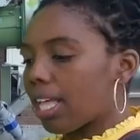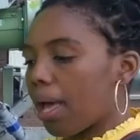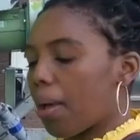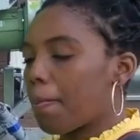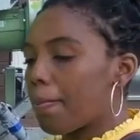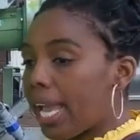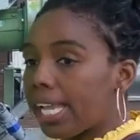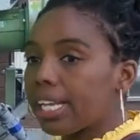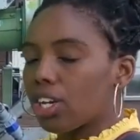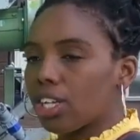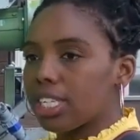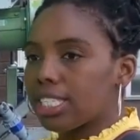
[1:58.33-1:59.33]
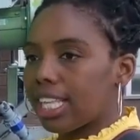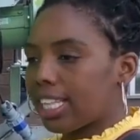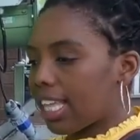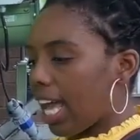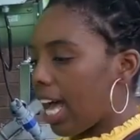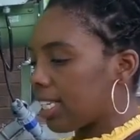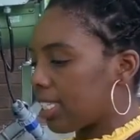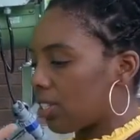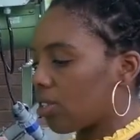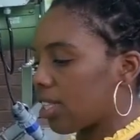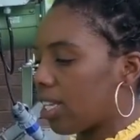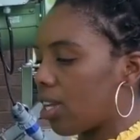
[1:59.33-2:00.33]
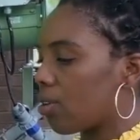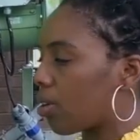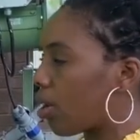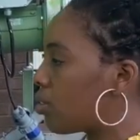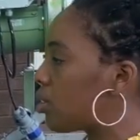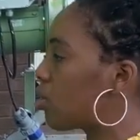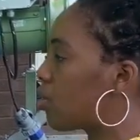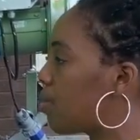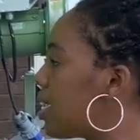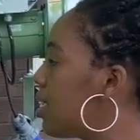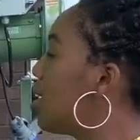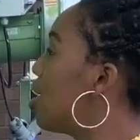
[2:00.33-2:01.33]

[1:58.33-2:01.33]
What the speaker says: are their main colours that they had in all their logos, the green,